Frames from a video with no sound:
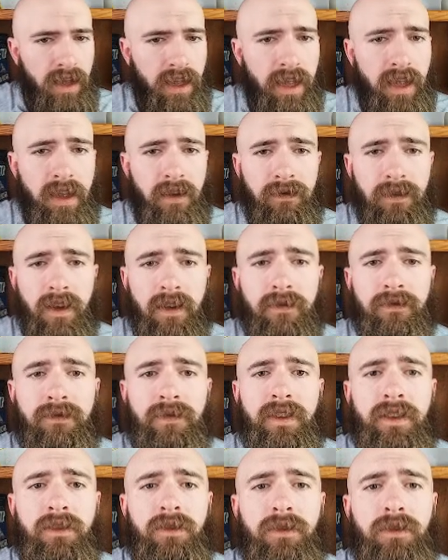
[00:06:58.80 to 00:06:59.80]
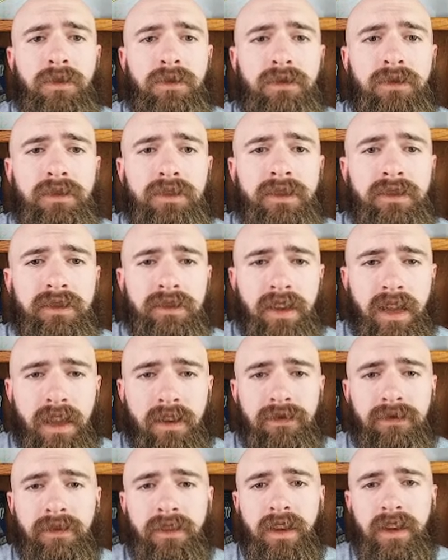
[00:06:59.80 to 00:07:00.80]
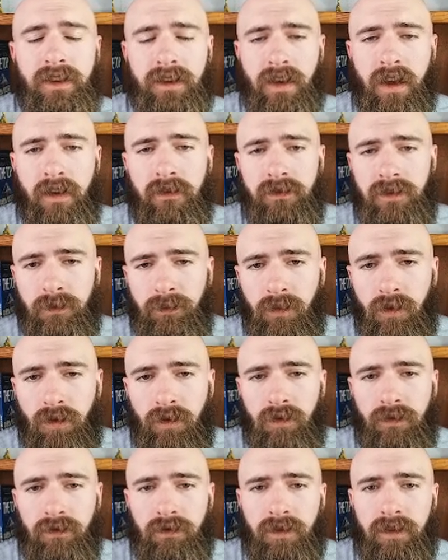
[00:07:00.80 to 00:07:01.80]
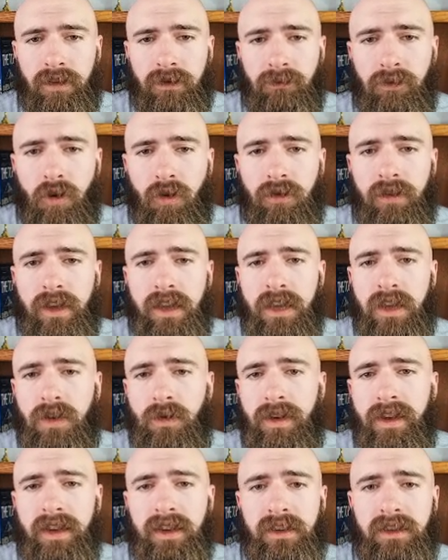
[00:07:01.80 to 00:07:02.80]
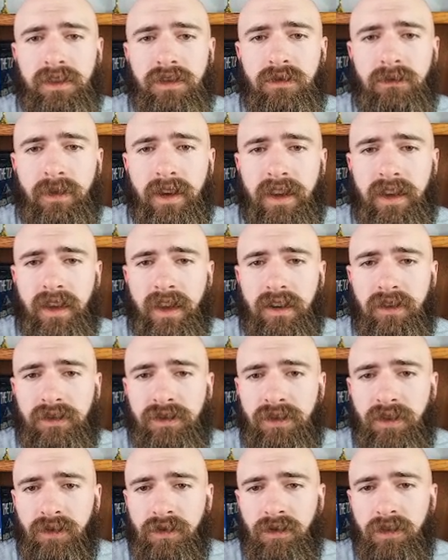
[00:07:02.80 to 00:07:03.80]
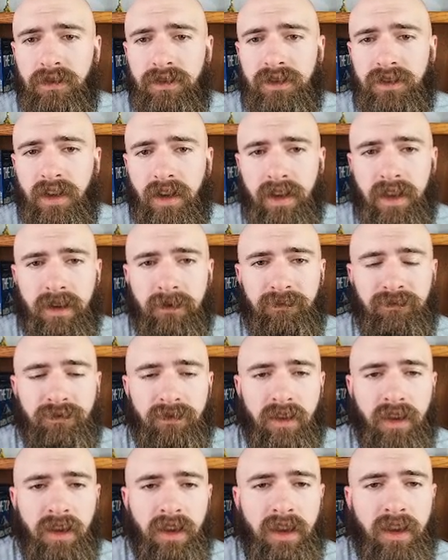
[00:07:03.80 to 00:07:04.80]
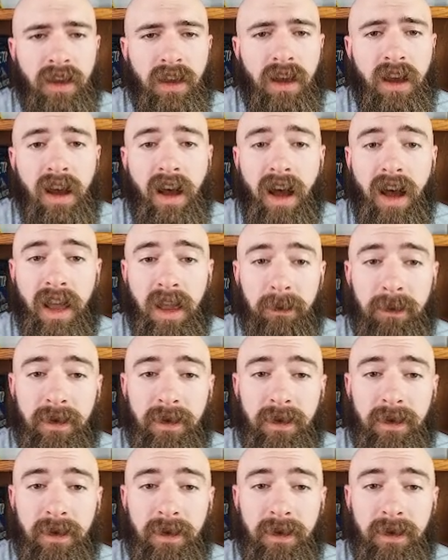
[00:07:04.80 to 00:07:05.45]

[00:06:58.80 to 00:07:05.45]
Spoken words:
If I feel safe and comfortable pulling you into my inner circle of study, I